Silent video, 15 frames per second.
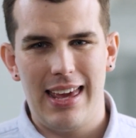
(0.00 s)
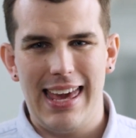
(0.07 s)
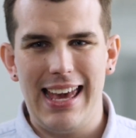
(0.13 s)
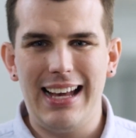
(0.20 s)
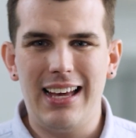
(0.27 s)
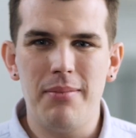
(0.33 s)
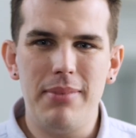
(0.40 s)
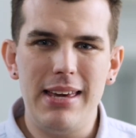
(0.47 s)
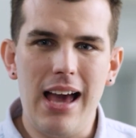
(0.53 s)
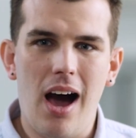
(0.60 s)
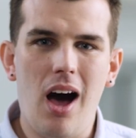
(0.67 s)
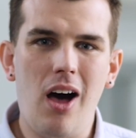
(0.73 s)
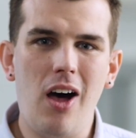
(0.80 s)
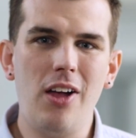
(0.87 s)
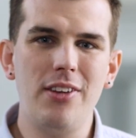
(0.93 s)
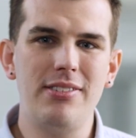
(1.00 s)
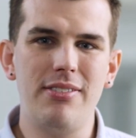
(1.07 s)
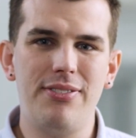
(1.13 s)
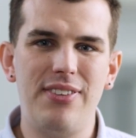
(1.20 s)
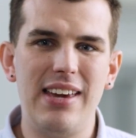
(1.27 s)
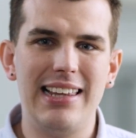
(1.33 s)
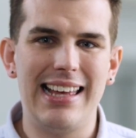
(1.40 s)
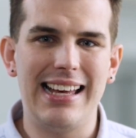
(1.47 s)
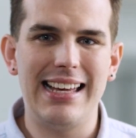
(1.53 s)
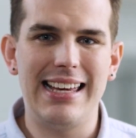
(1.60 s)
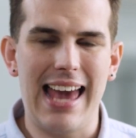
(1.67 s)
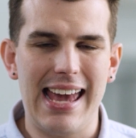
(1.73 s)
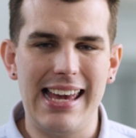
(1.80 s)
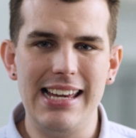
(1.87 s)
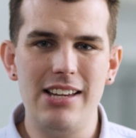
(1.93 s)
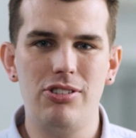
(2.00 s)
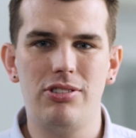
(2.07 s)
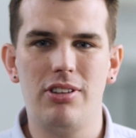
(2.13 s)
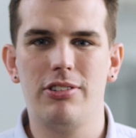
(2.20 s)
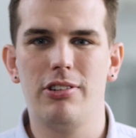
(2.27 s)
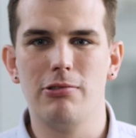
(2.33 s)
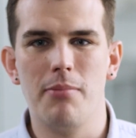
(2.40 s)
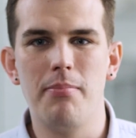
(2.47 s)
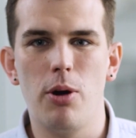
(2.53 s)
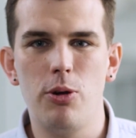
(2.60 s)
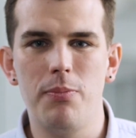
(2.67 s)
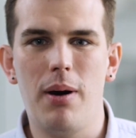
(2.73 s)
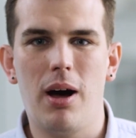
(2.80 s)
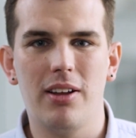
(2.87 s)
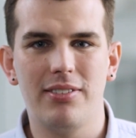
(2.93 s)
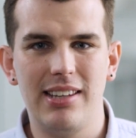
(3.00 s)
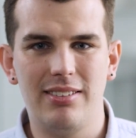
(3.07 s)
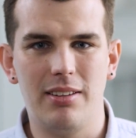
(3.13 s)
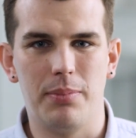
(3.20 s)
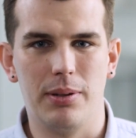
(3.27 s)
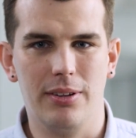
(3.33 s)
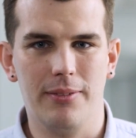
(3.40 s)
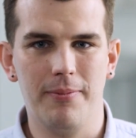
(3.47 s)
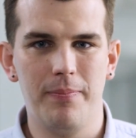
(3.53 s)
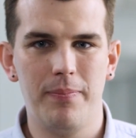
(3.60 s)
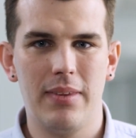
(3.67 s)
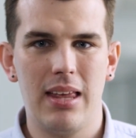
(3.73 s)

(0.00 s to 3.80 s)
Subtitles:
It can be hard to feel engaged as a remote participant,